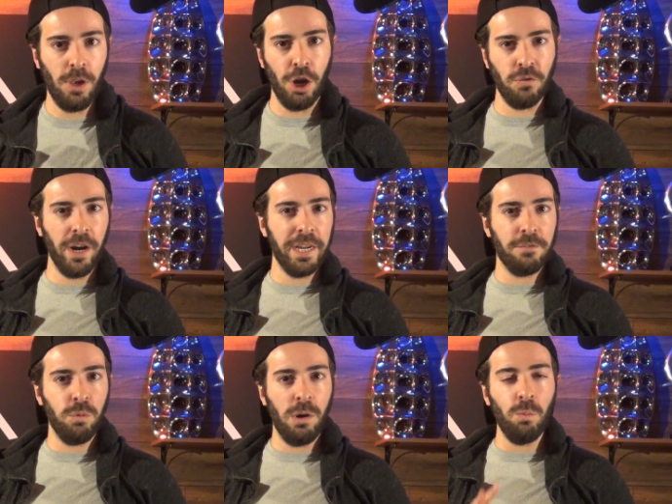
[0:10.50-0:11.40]
Alrighty
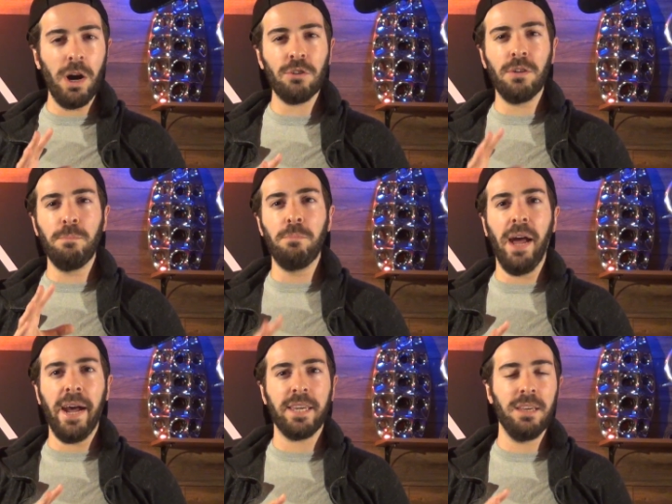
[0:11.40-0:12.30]
everyone, welcome
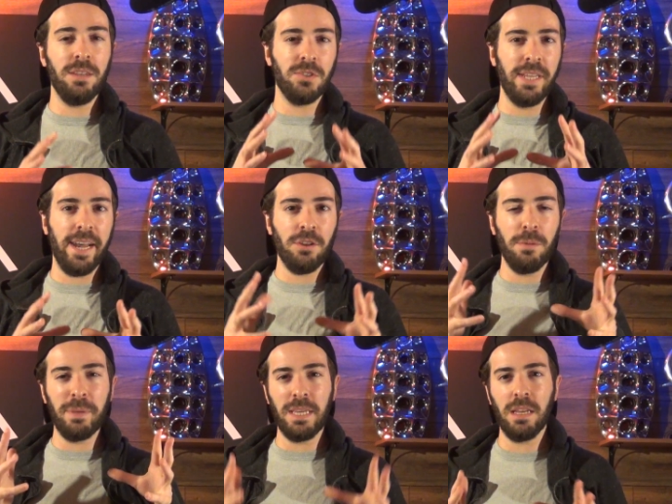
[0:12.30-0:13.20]
back. It is now
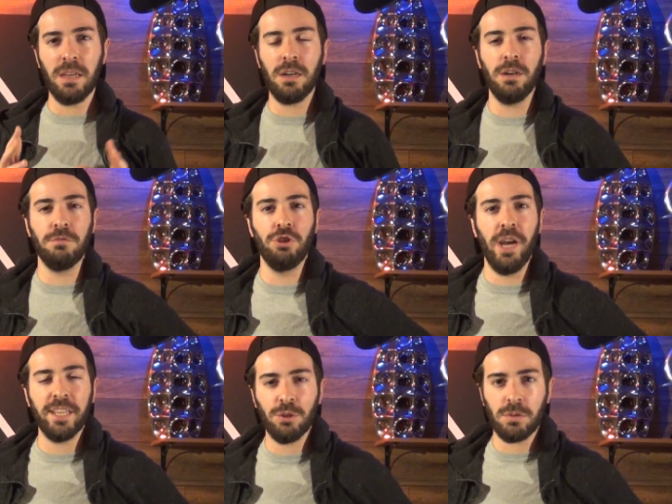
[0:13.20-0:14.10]
the beginning of
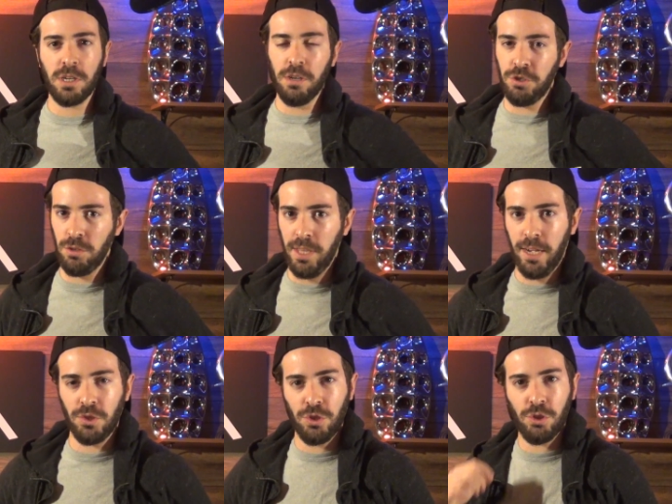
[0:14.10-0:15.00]
January of
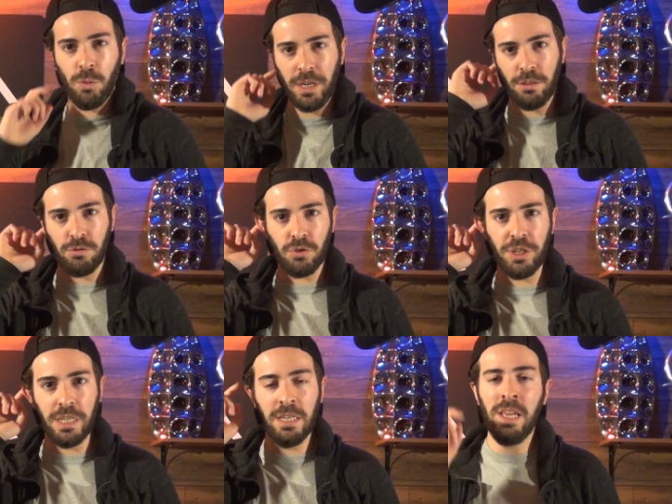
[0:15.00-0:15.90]

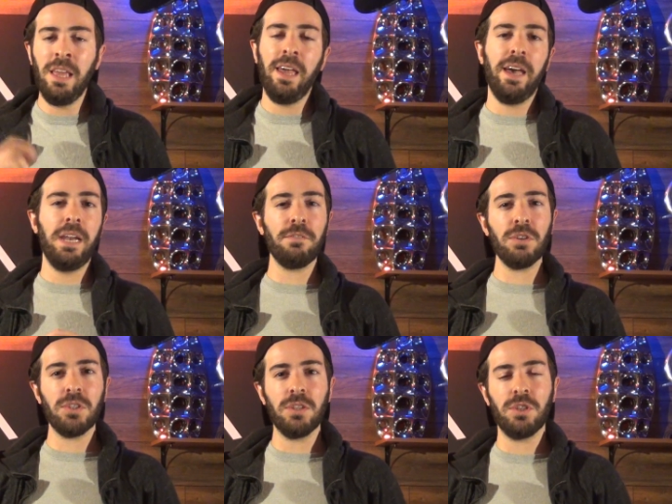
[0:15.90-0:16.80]
2023, and
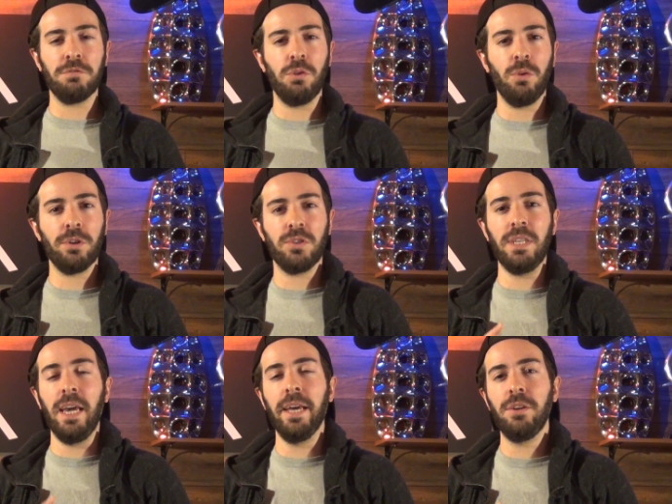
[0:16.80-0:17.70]
ever since, of course,
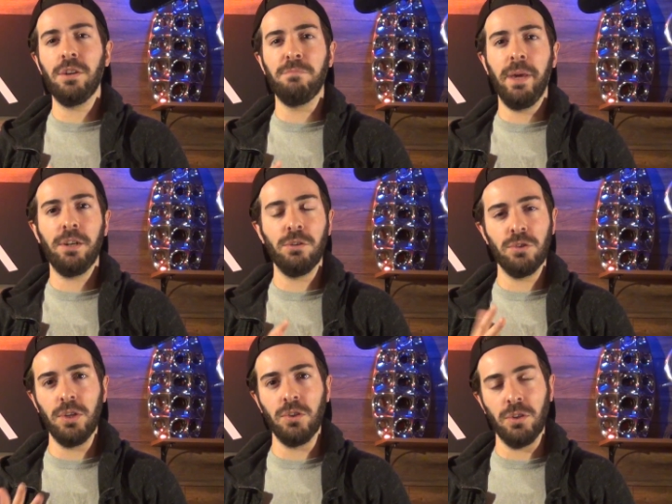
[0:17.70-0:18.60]
the end of Mando
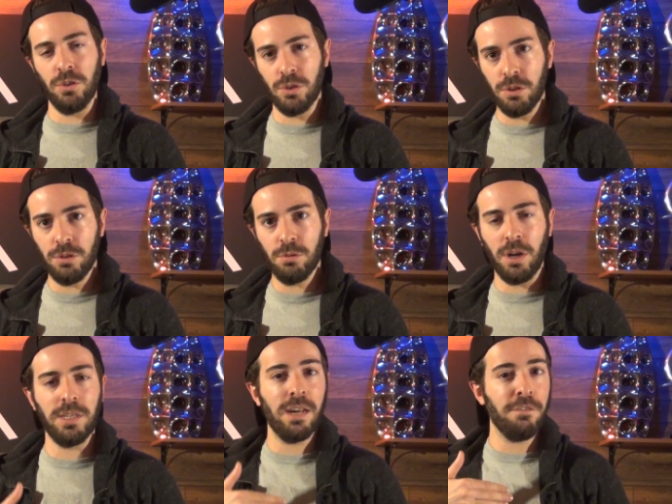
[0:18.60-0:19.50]
Season 2,
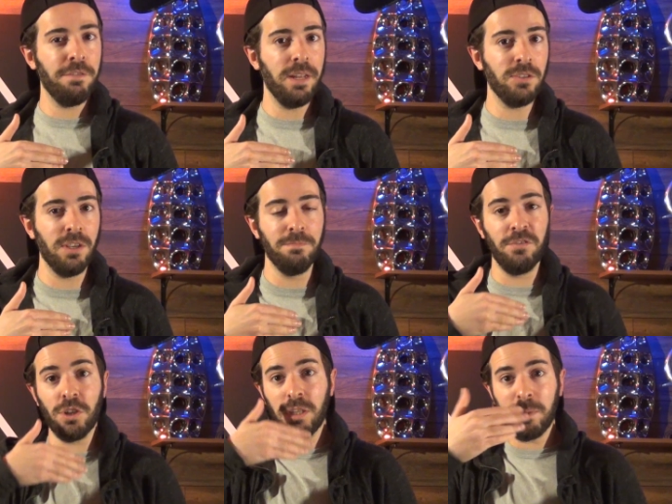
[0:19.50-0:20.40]
a lot of fans
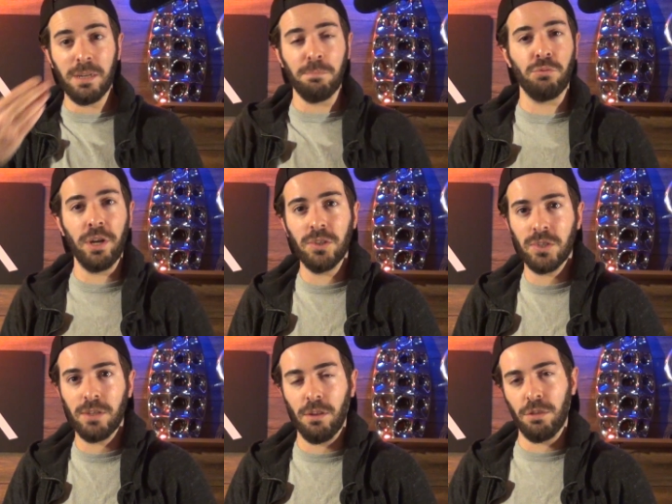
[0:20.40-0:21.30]
have really been
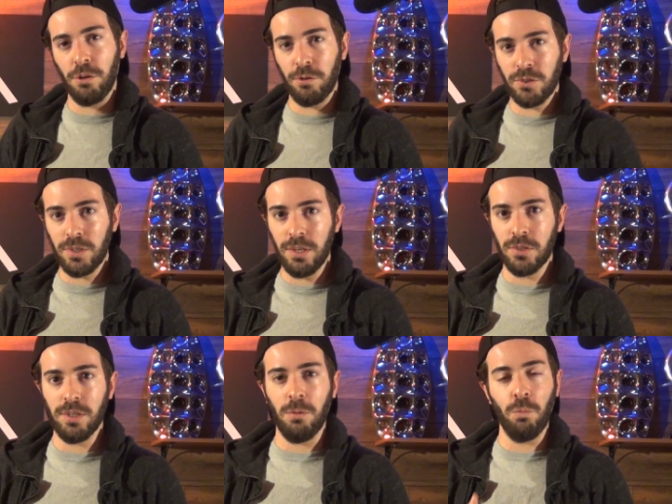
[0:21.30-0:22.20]
embracing the third
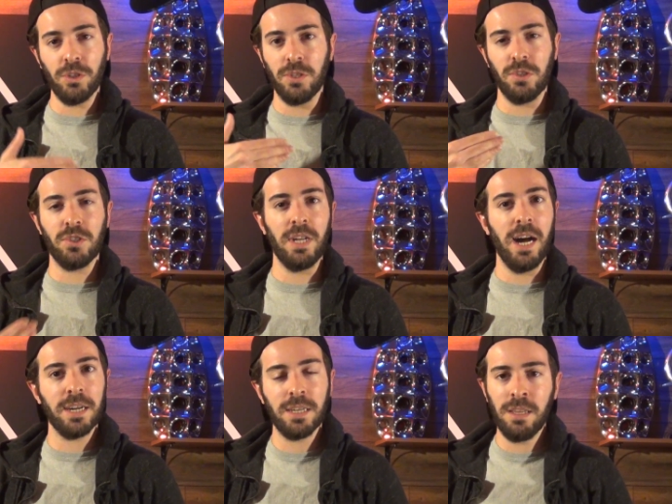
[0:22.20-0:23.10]
season and what's in
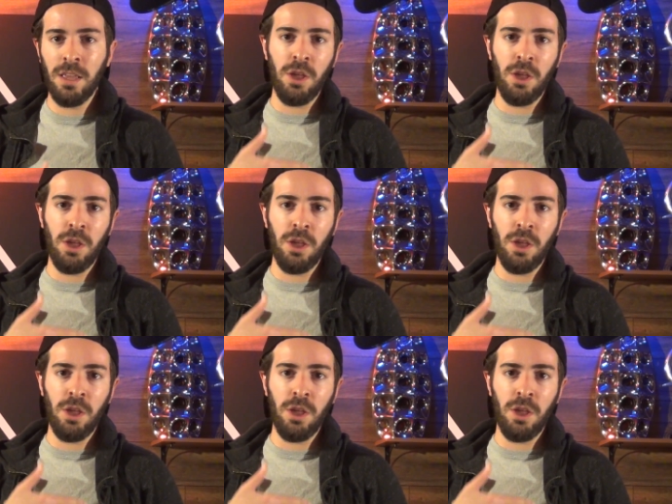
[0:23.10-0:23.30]
stock